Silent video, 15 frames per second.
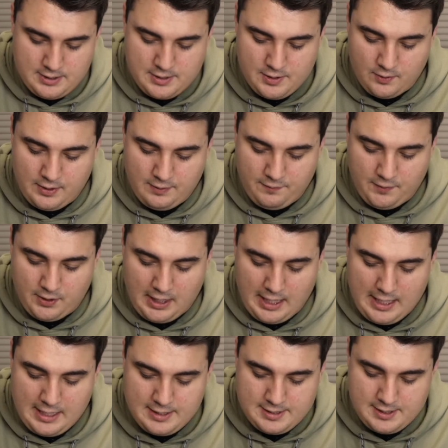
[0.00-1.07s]
so if your
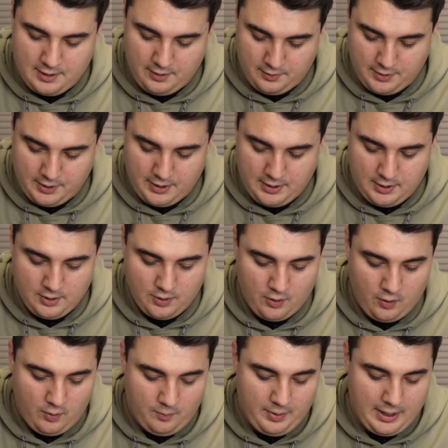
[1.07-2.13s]
eye is healthy, your
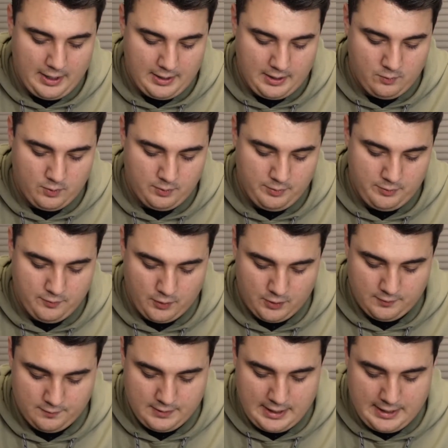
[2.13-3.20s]
whole body will be
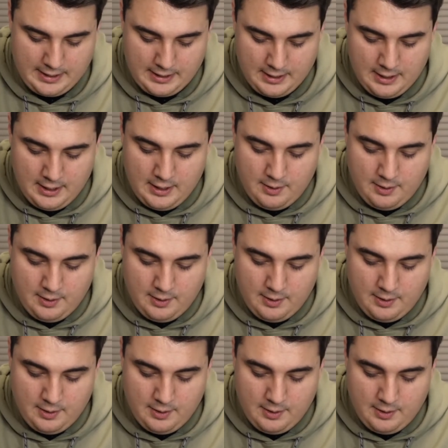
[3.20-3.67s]
full of light.